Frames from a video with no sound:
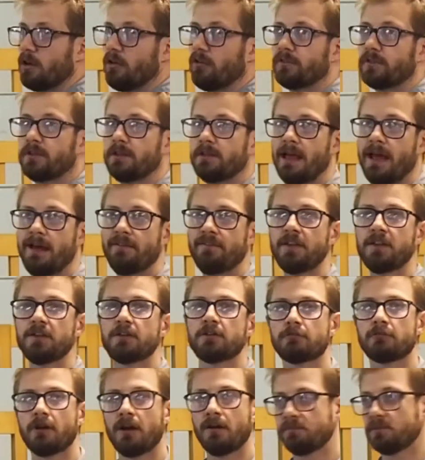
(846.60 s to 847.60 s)
often have
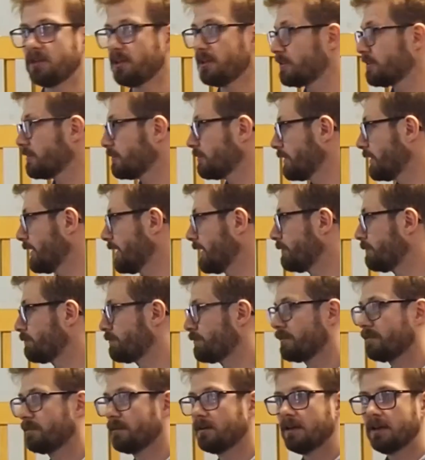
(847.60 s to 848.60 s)
interrupted sleep
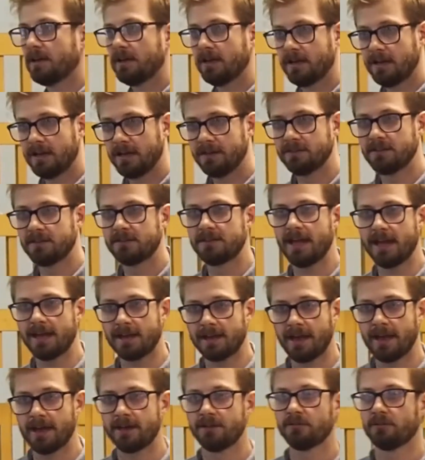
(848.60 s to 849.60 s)
in the
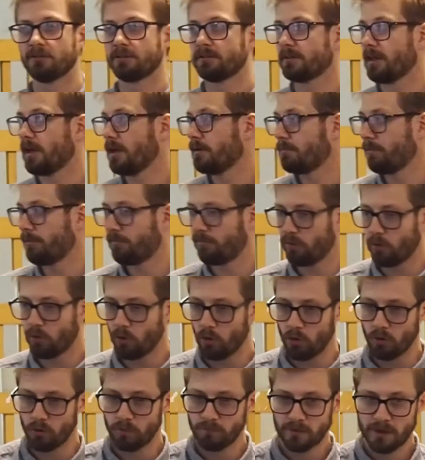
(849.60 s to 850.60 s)
decade or so
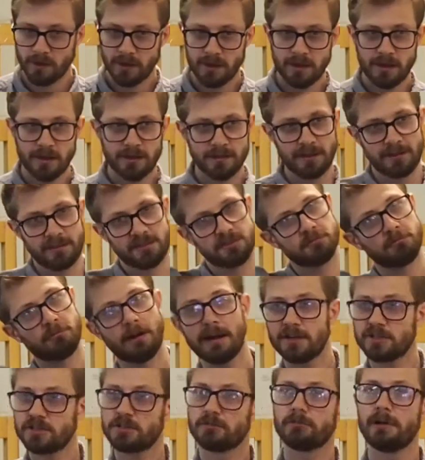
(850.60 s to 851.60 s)
before. They
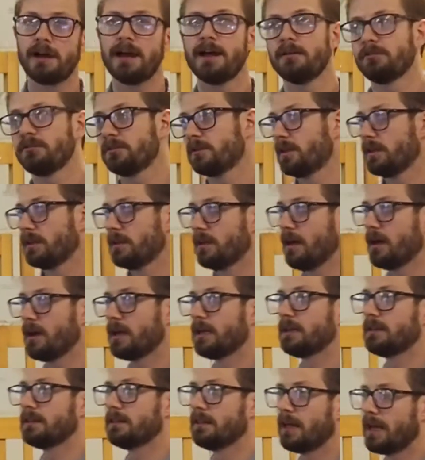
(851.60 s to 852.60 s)
thrash around at
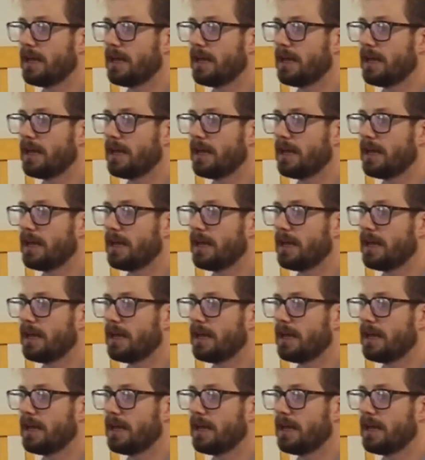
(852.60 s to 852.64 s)
night.